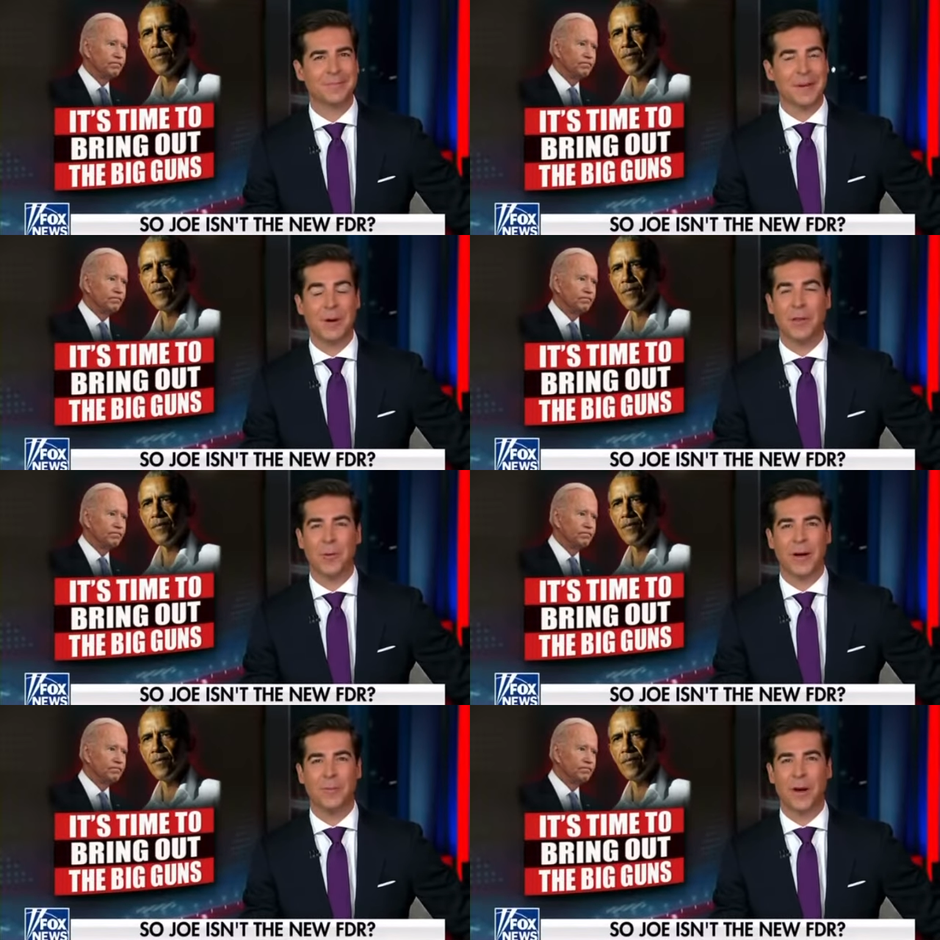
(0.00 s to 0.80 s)
Speaker 1: And by the
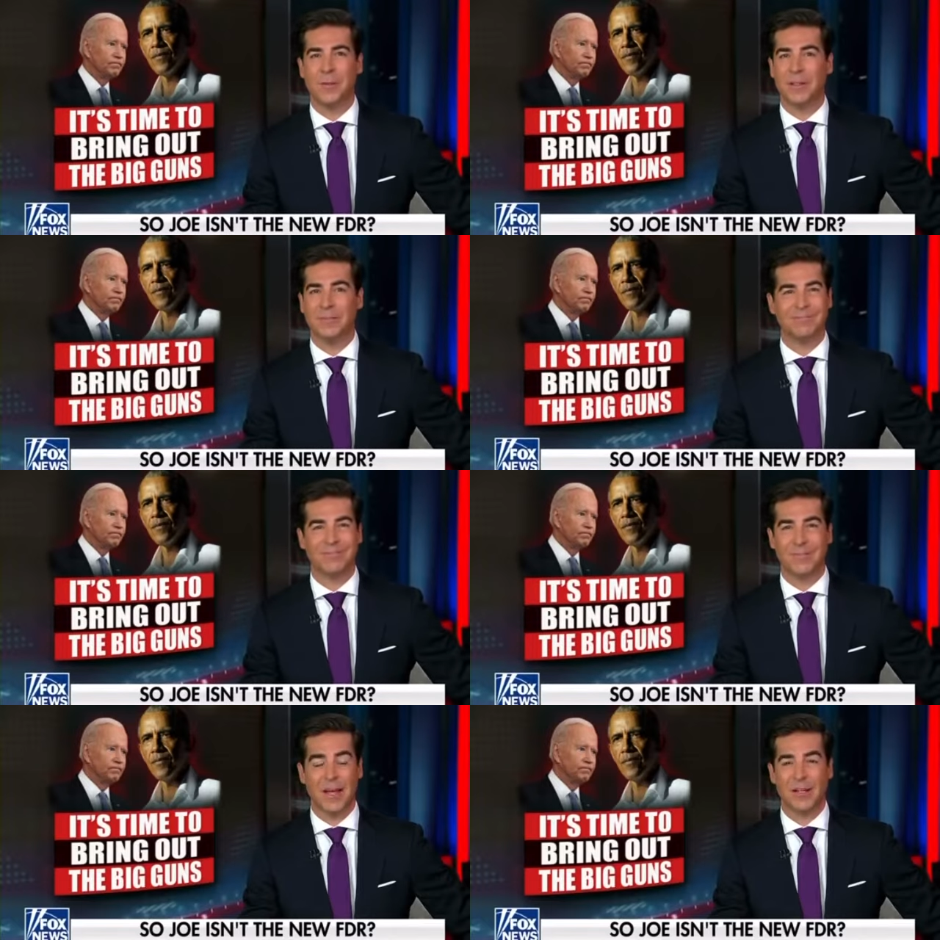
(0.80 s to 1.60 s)
way, Obama,
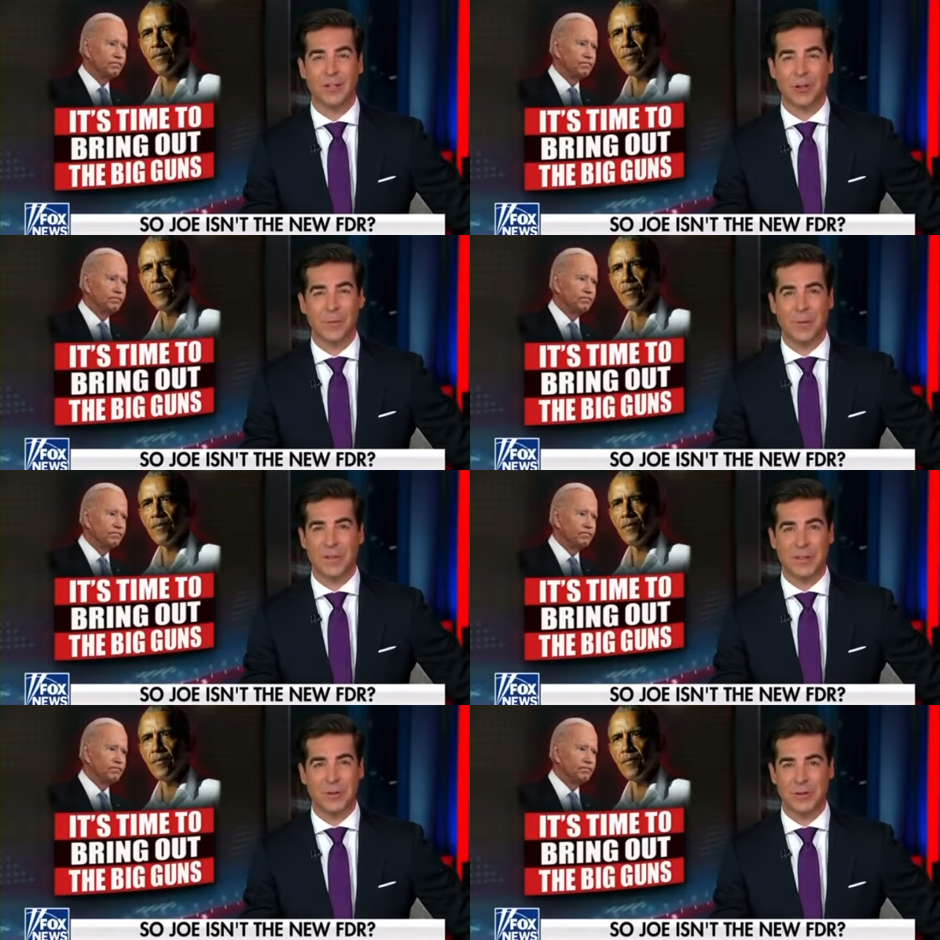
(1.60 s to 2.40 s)
not as sharp as
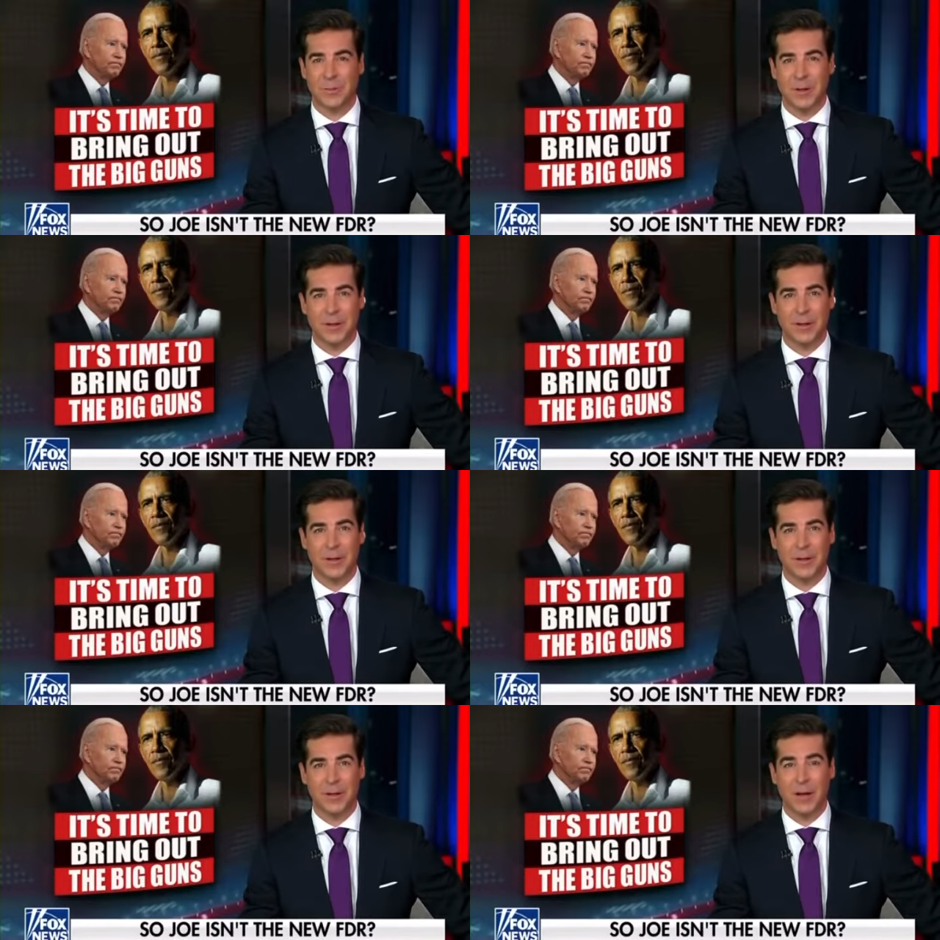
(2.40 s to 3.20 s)
he used to be.
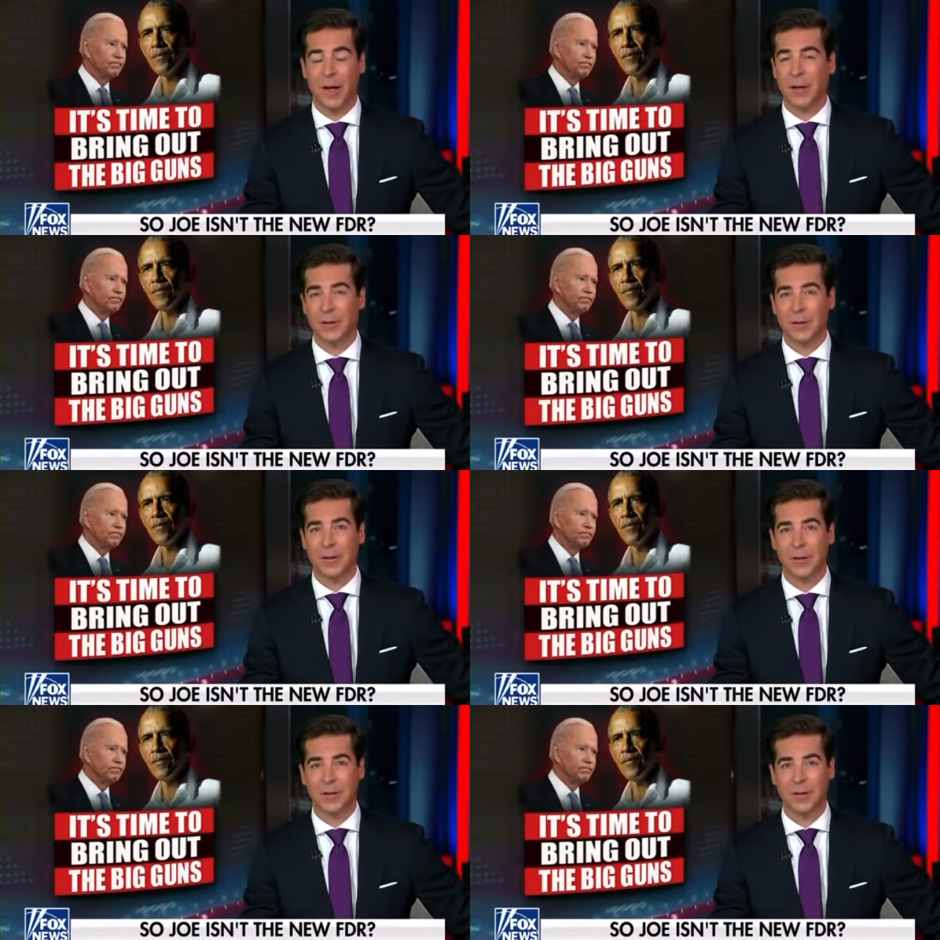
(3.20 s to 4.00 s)
A heckler
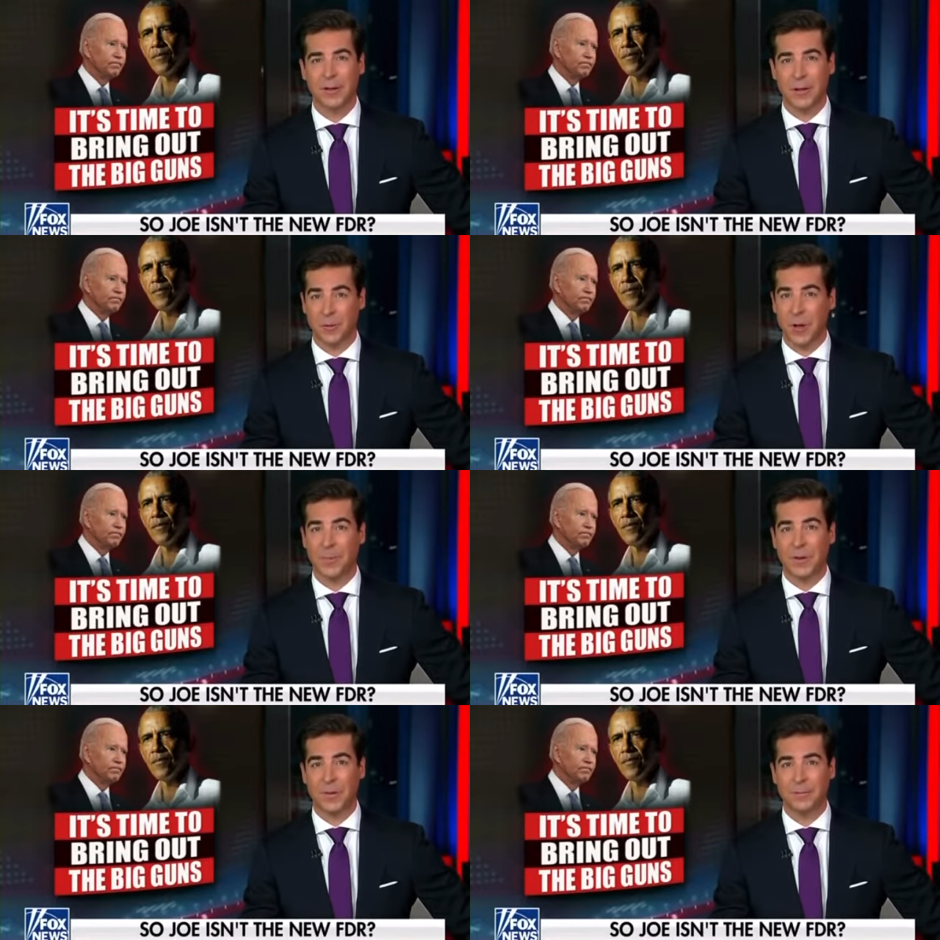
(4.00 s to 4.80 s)

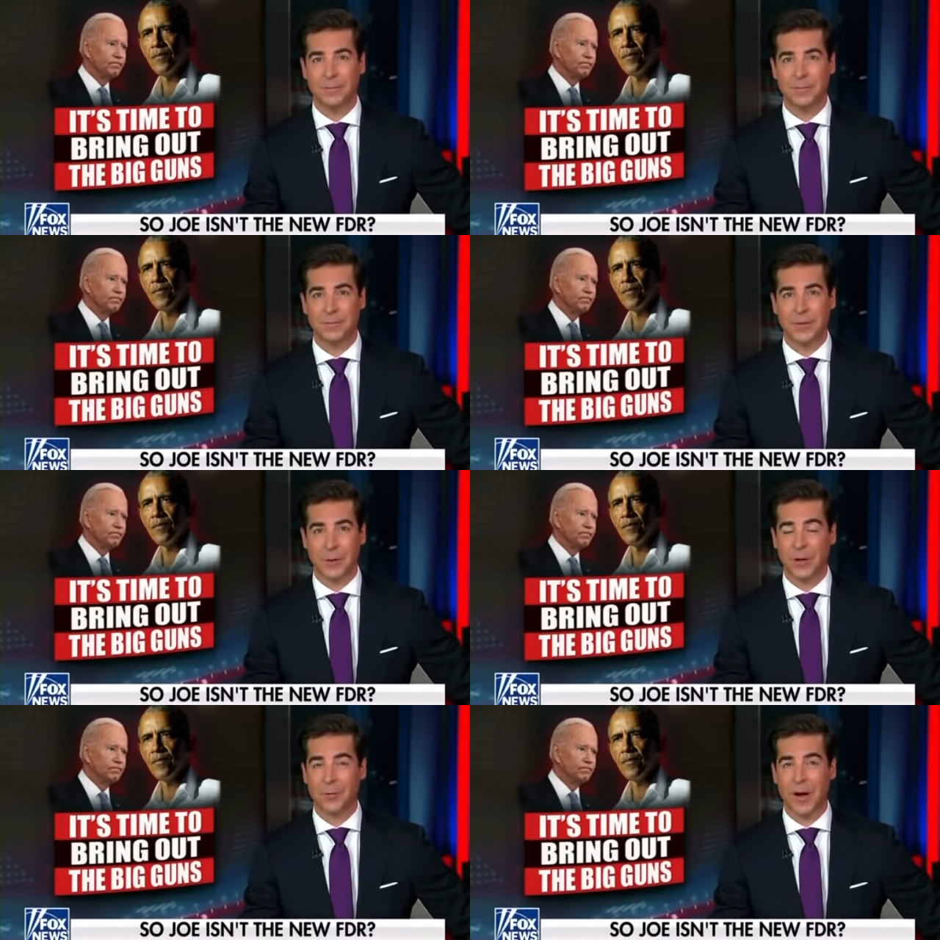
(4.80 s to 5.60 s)
interrupted him
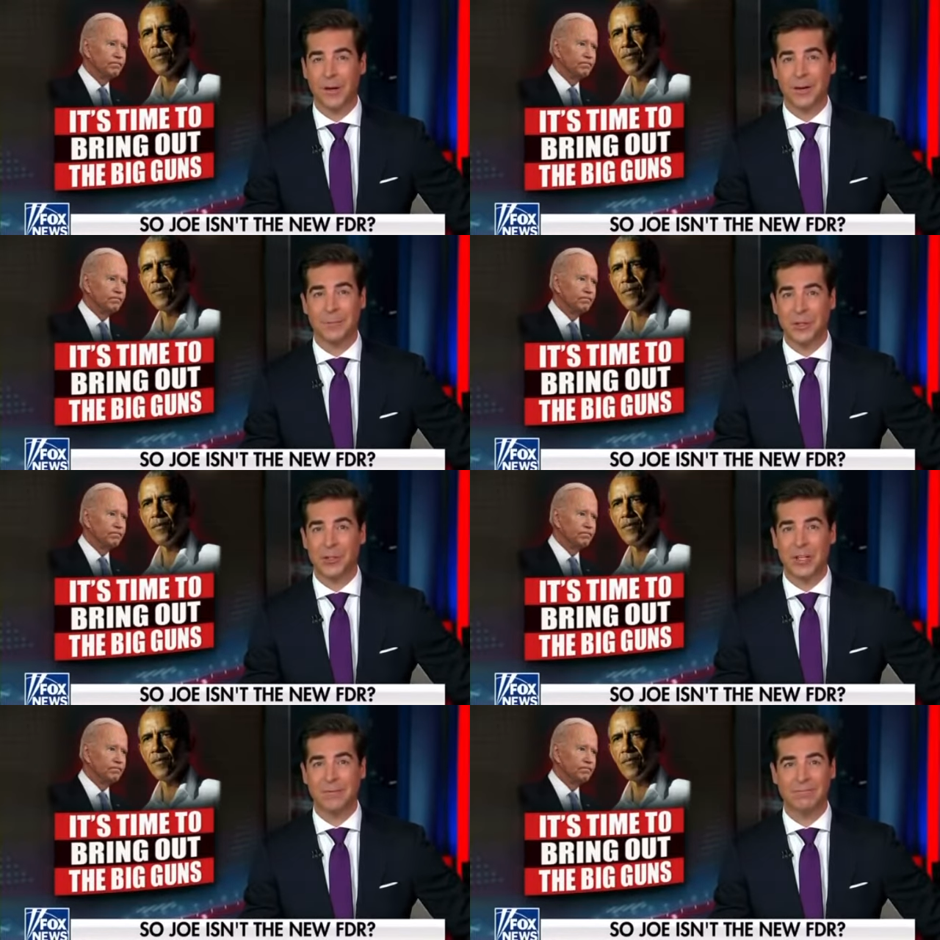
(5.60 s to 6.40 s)
during a rally in
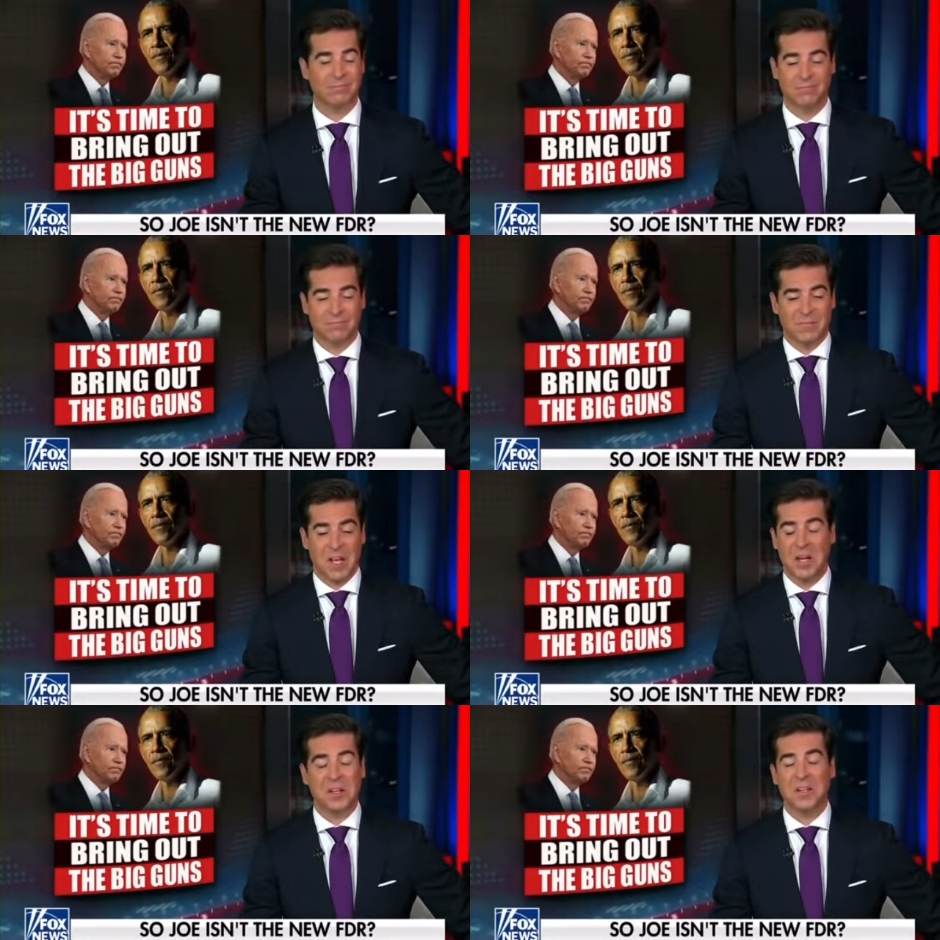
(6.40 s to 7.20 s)
Michigan.
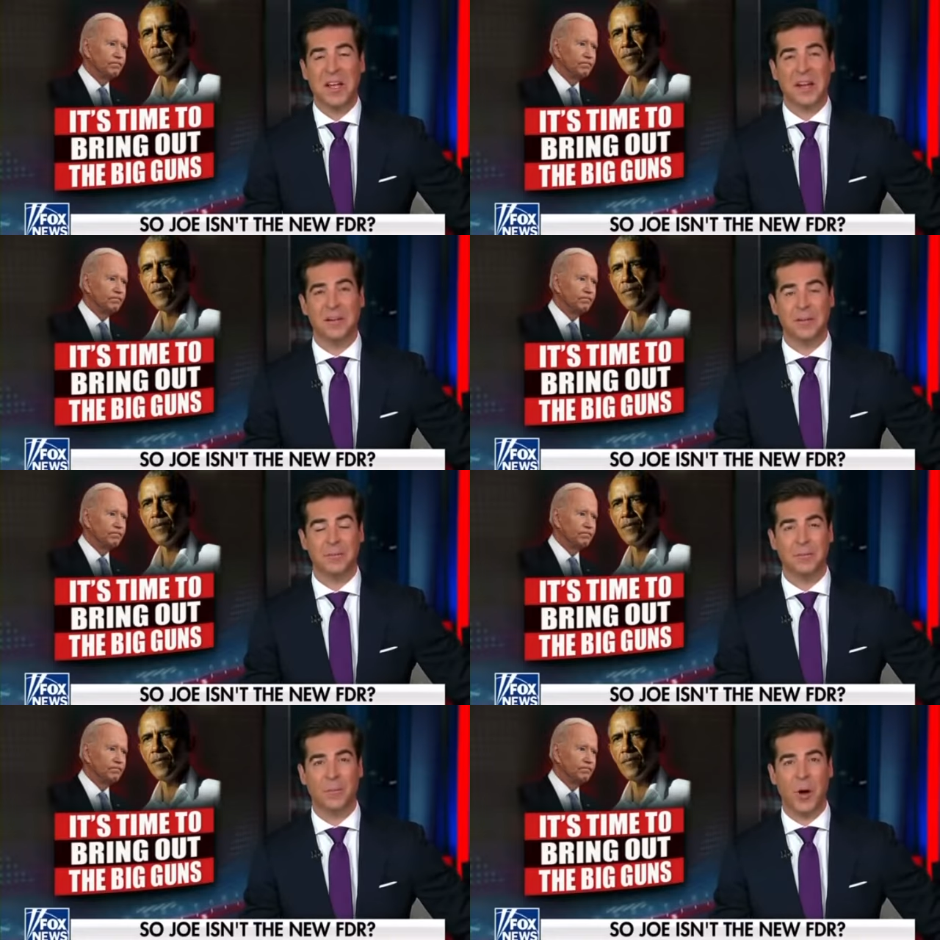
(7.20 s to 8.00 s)
Guy couldn't handle it.
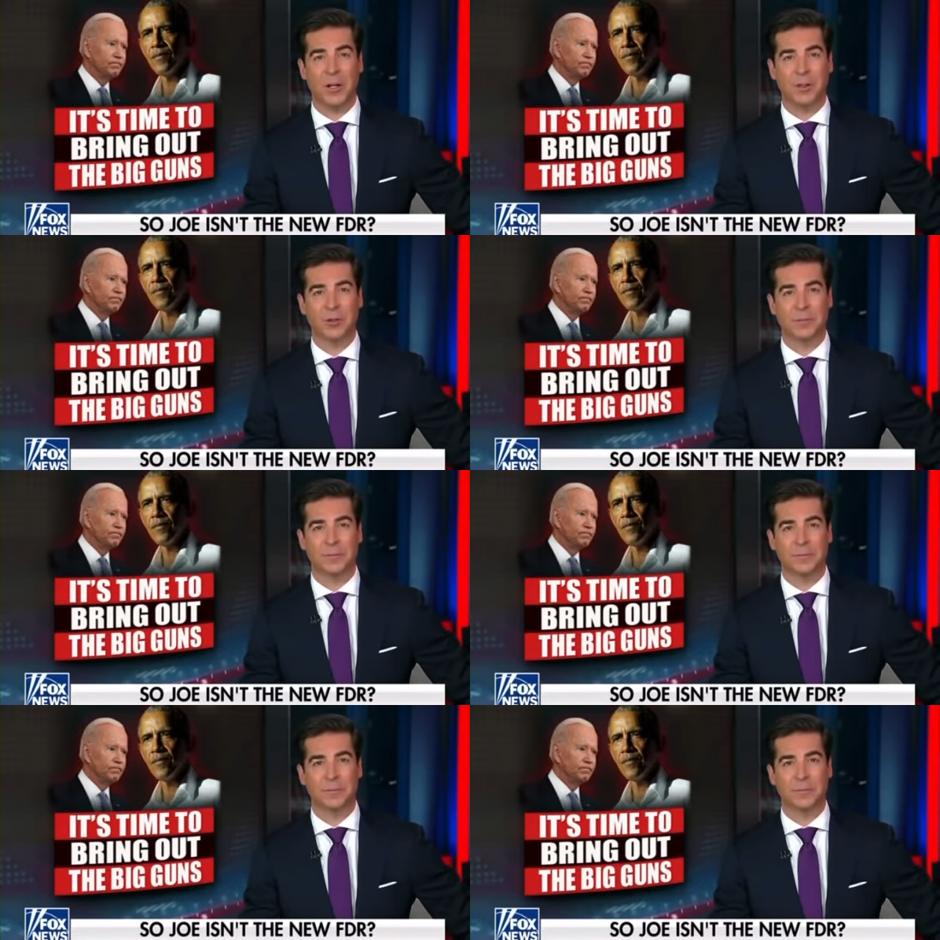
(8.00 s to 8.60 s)
Watch.